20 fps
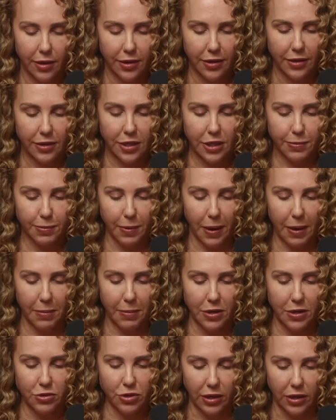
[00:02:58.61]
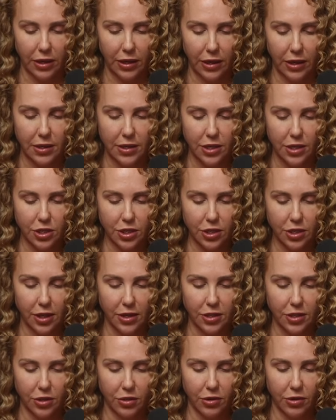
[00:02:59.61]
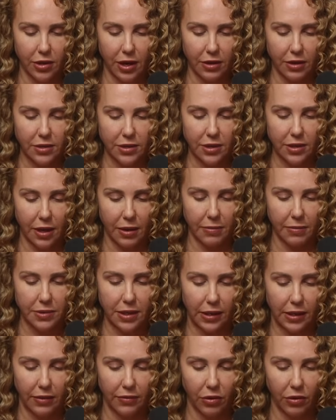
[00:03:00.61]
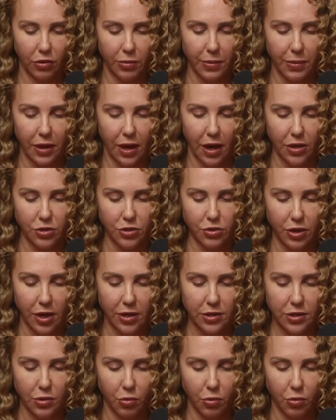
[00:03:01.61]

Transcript: Despite my drunken condition, I scooted out into the empty living room and got dressed,